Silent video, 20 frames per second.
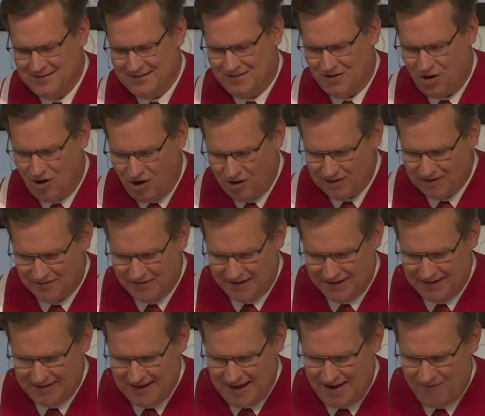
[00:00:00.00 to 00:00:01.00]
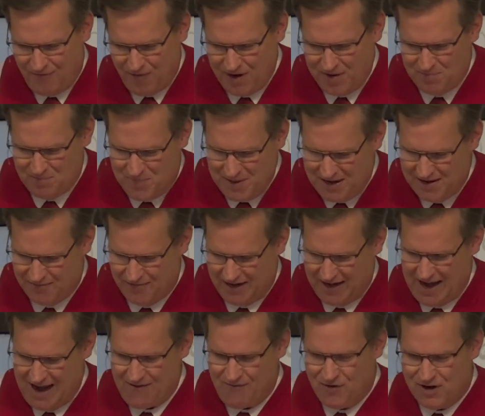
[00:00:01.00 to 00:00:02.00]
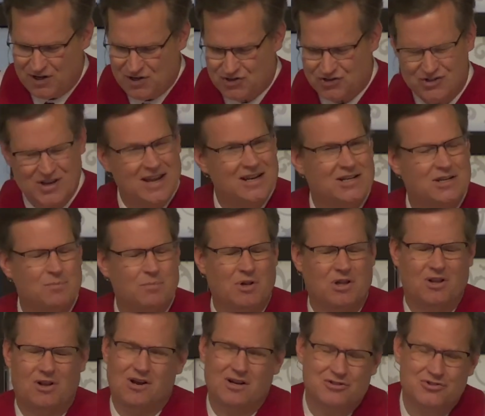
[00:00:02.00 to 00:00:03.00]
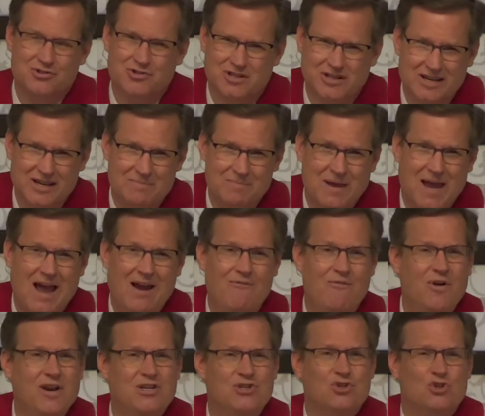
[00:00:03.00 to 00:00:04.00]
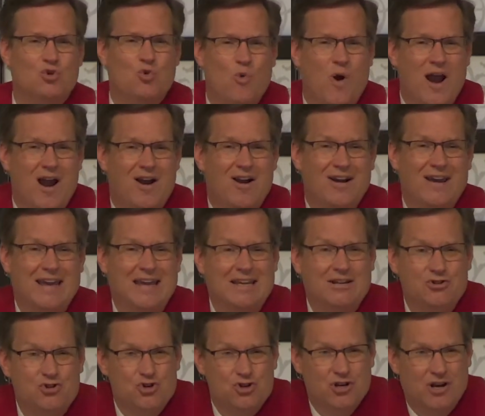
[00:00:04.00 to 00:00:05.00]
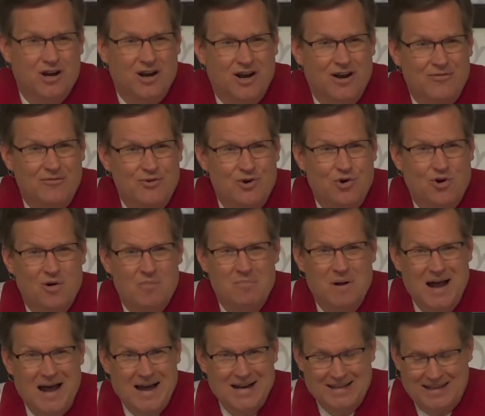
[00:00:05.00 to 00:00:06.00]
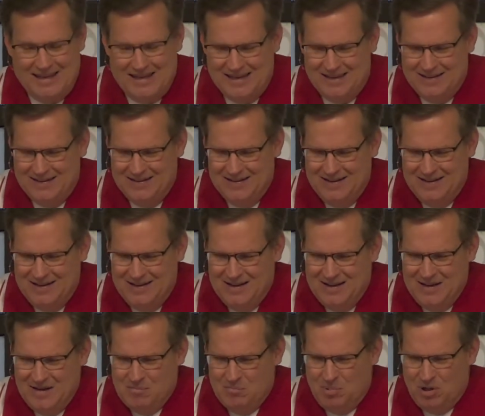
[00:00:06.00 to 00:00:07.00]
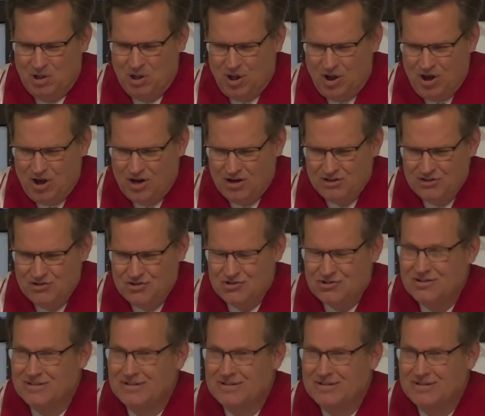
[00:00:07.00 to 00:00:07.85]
All of it, every bit of it, every cent belongs to him. Every square inch of your body belongs,